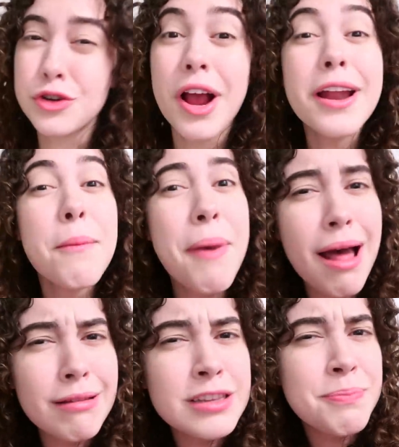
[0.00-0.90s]
trying to
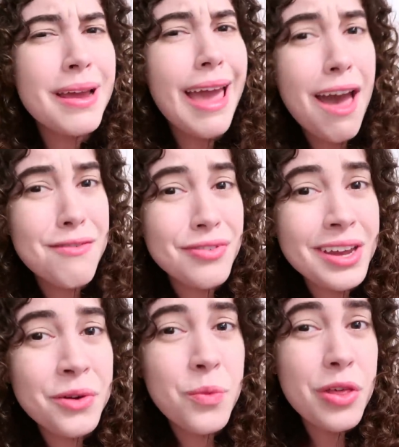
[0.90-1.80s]
balance my
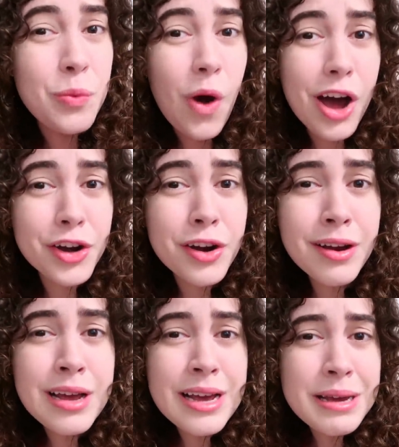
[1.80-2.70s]
caffeine with water
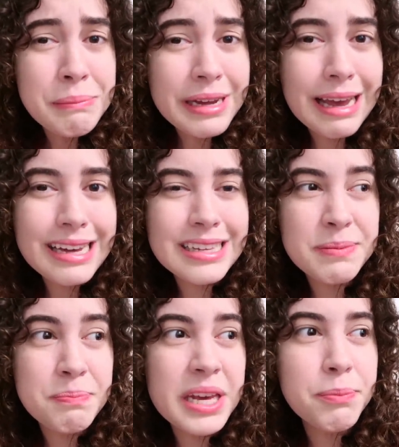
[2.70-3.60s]
because
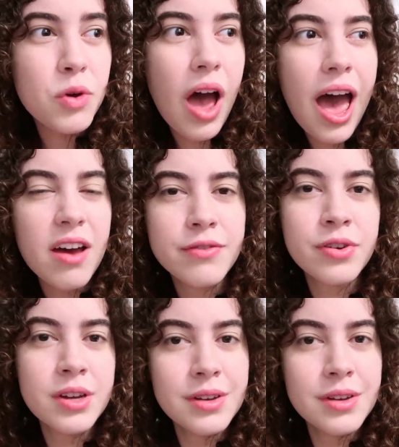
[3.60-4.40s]
people have